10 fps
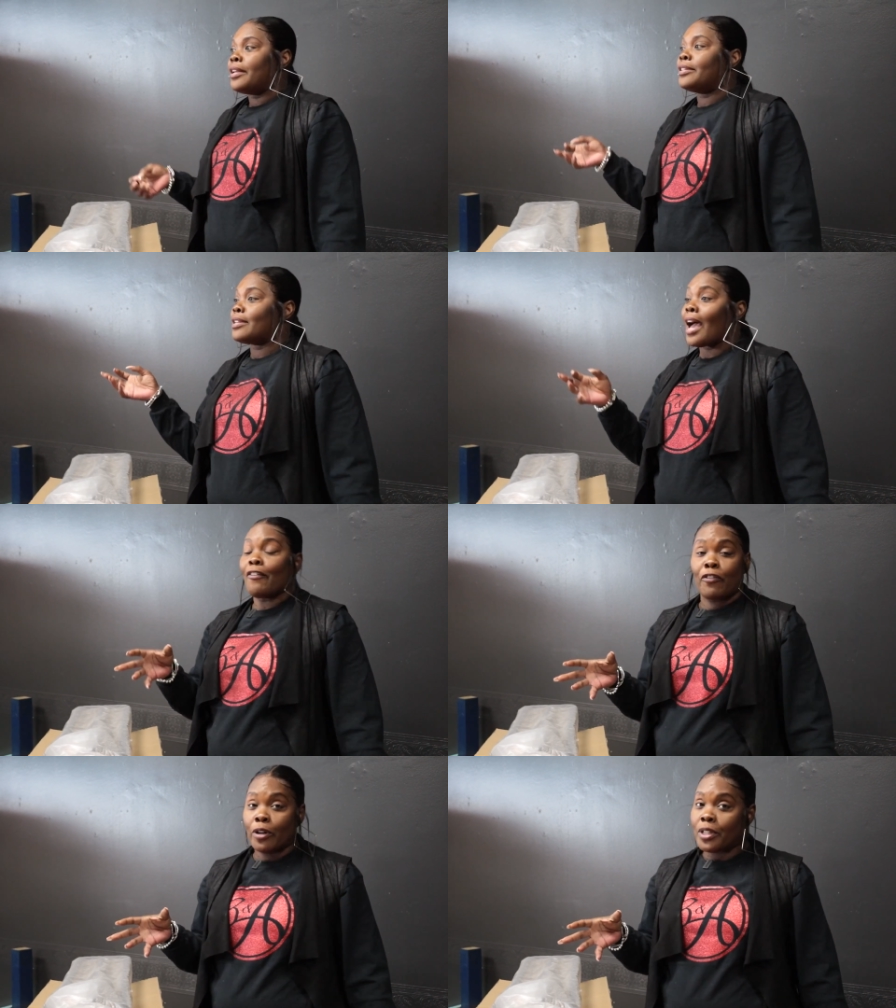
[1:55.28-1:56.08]
Not
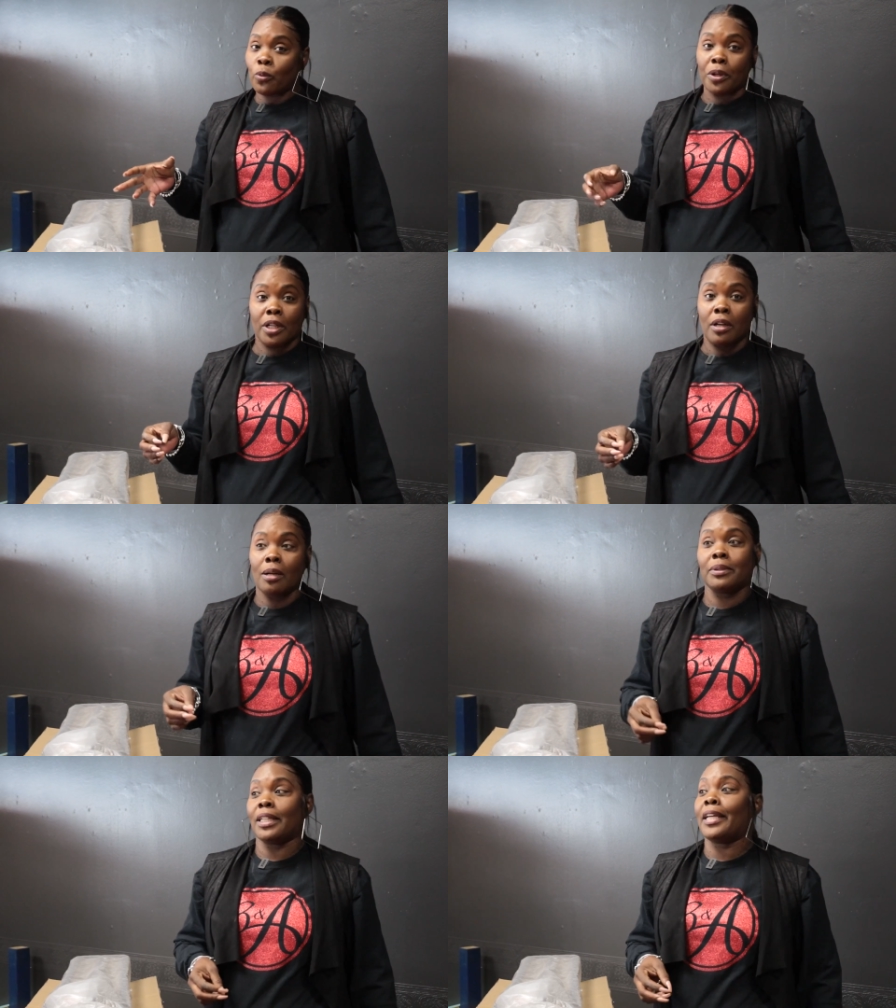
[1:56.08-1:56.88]
for anyone to
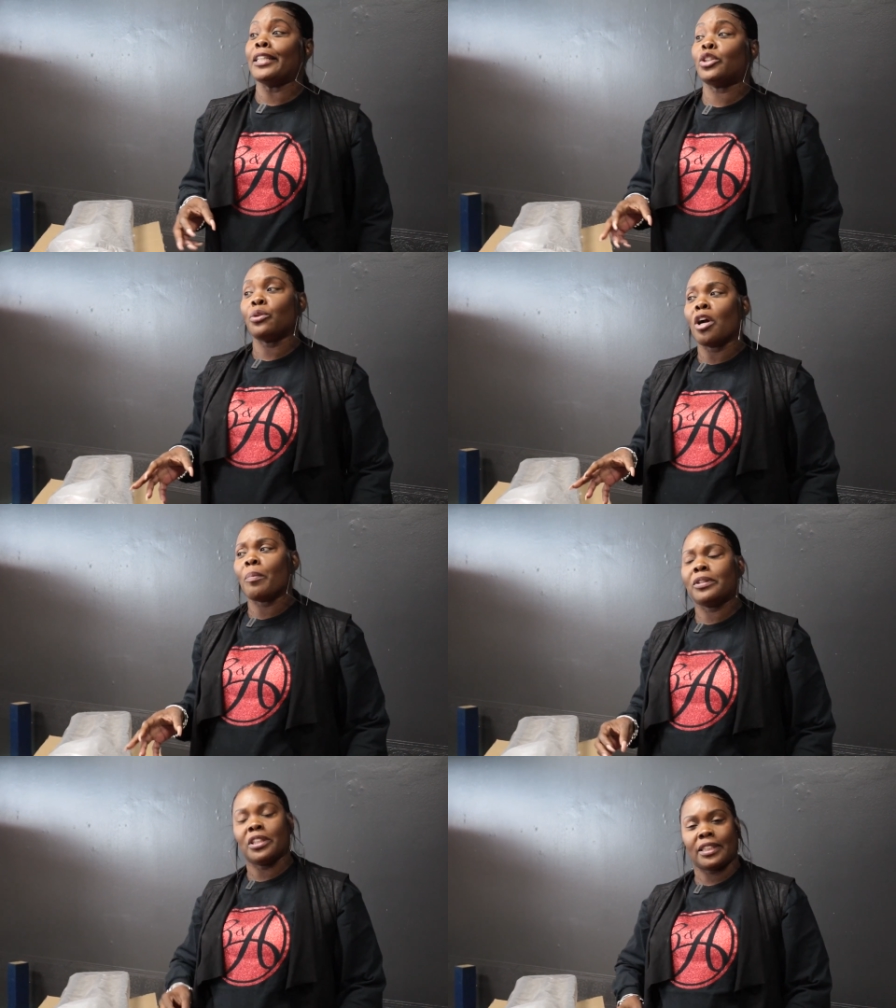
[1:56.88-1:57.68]
come to get drunk,
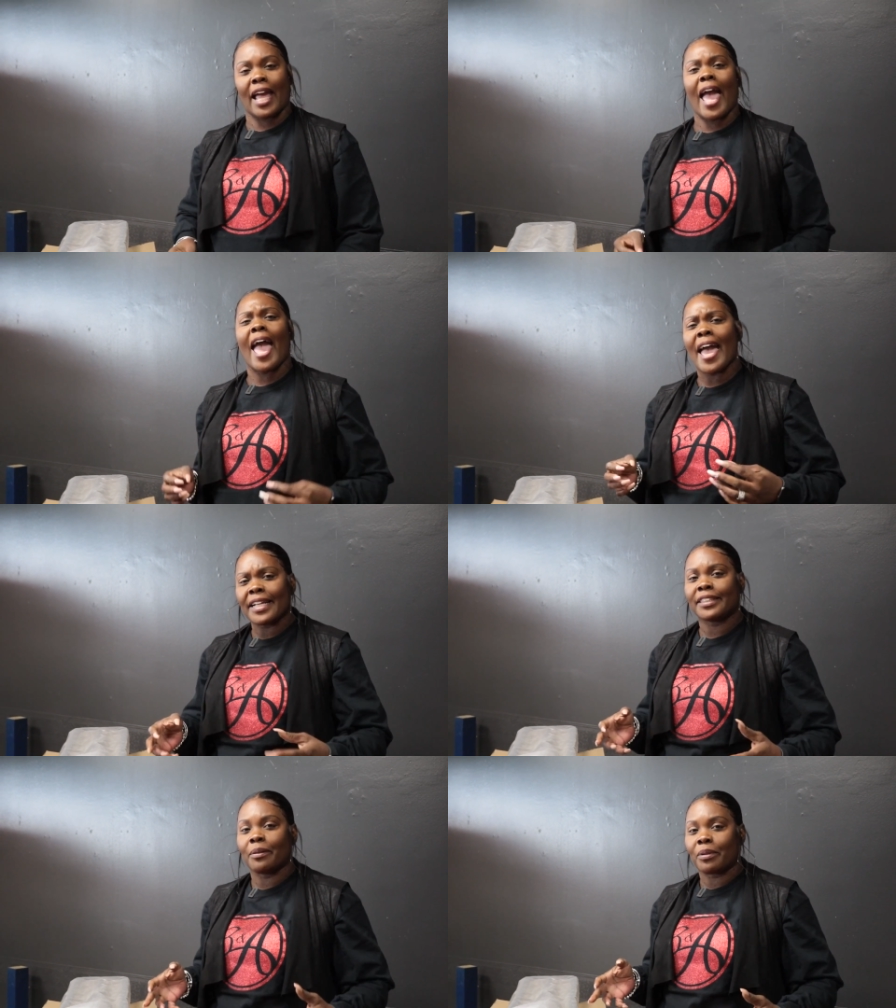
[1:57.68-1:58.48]
but just to
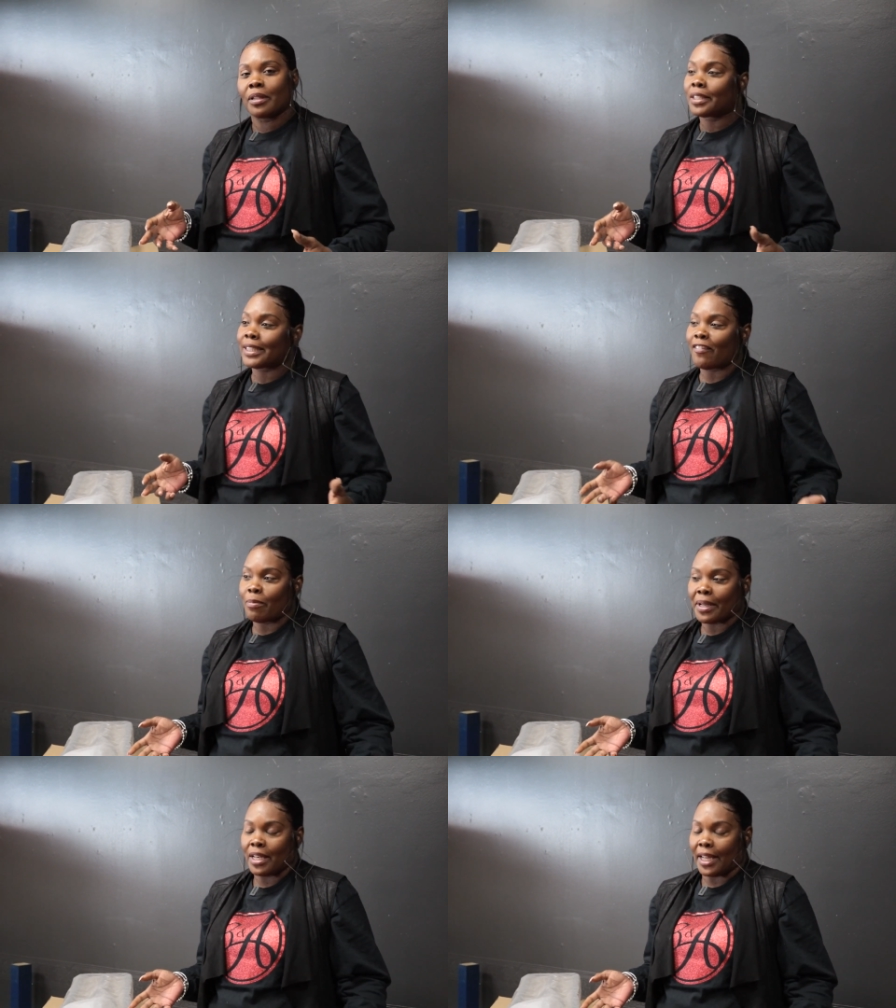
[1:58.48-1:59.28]
add something, because
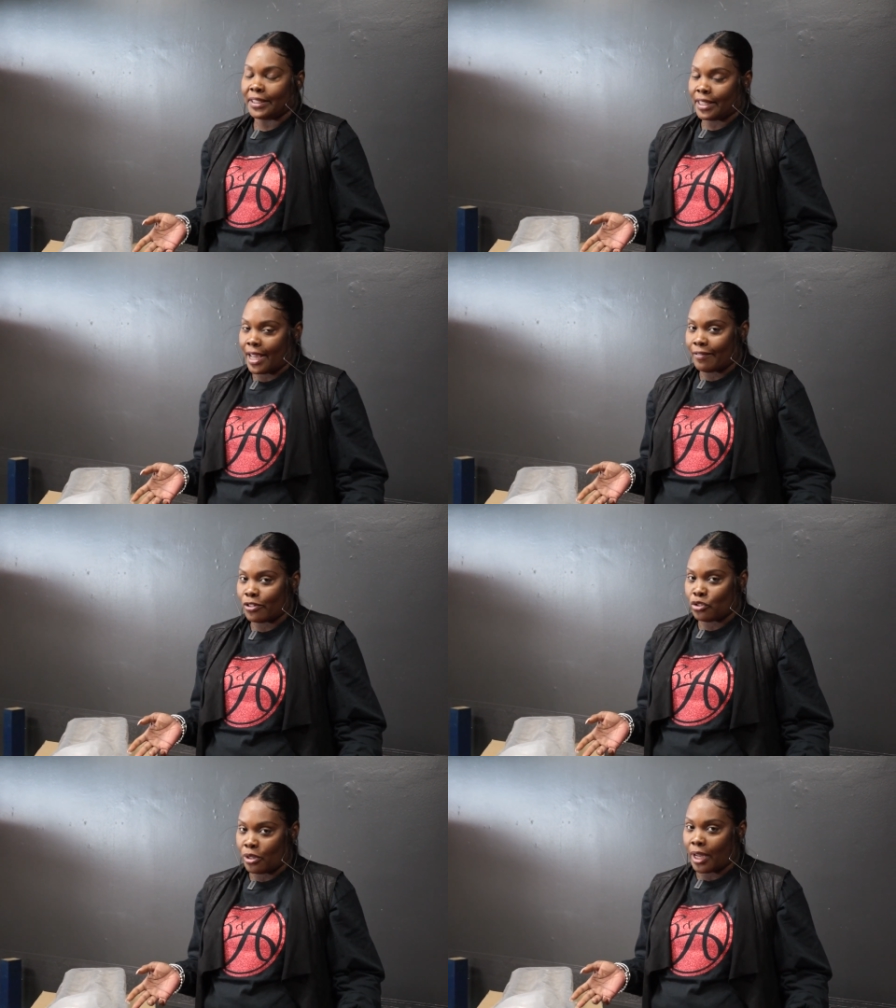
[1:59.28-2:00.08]
everybody likes to have
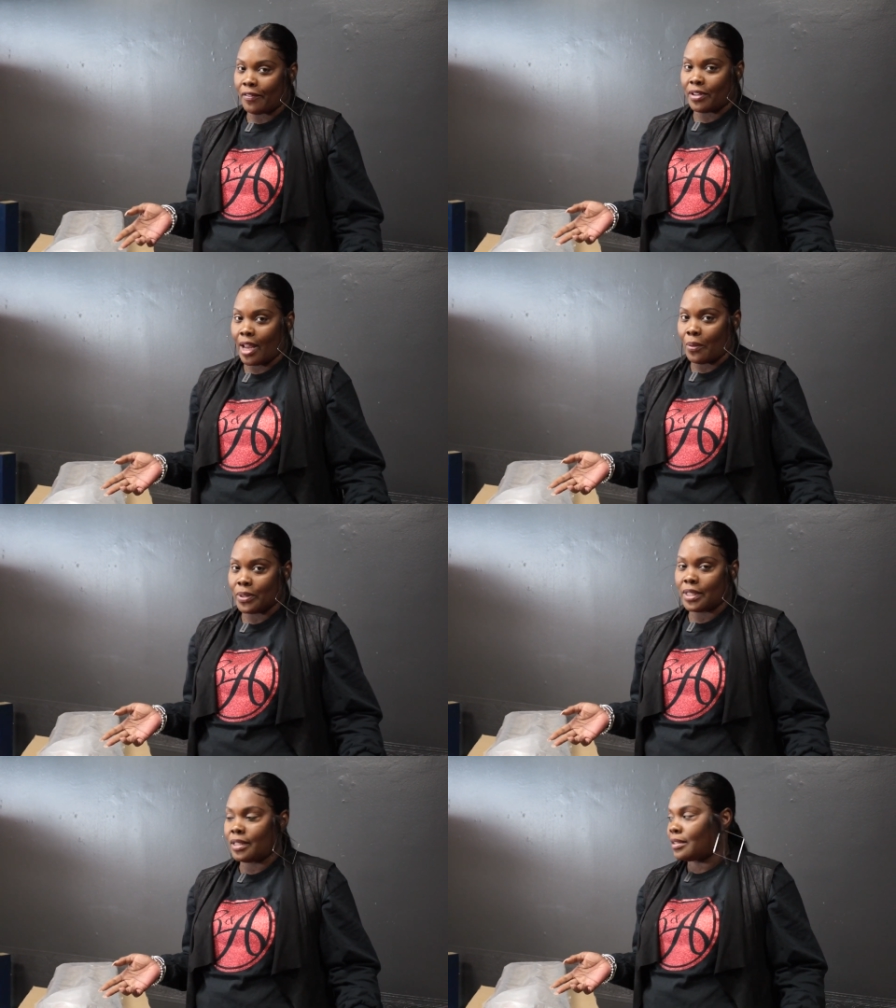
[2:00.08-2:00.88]
a drink every now
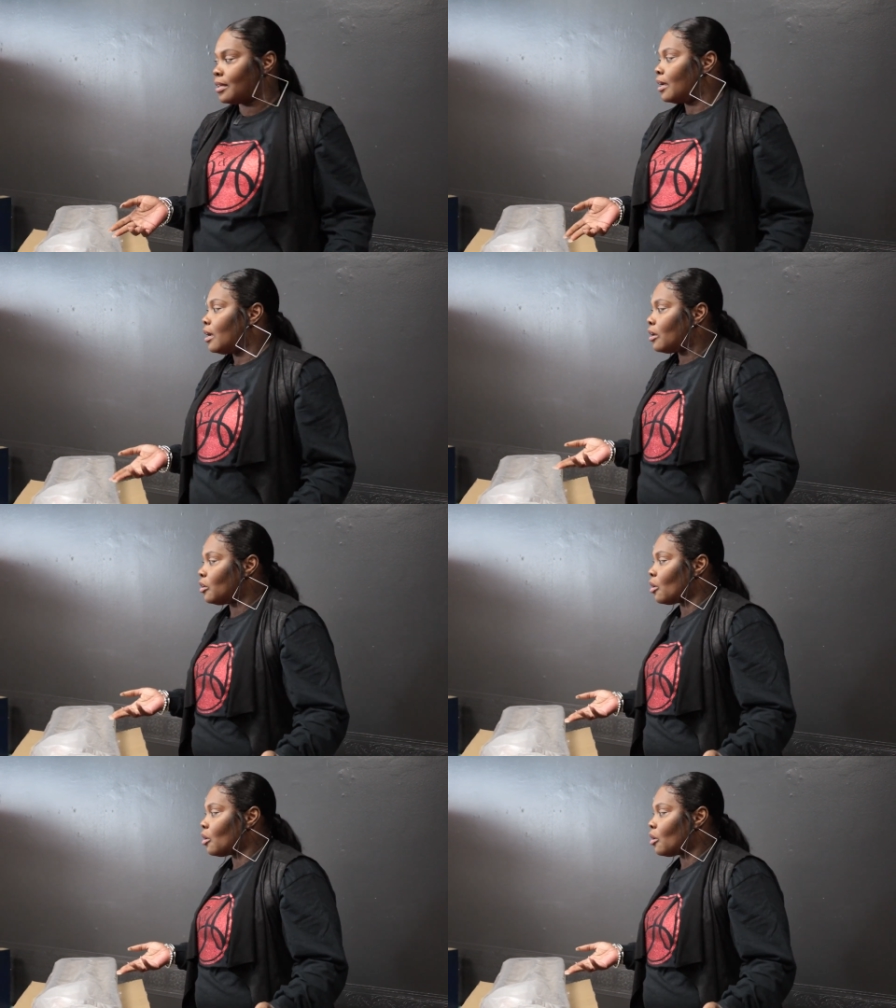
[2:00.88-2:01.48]
and then, you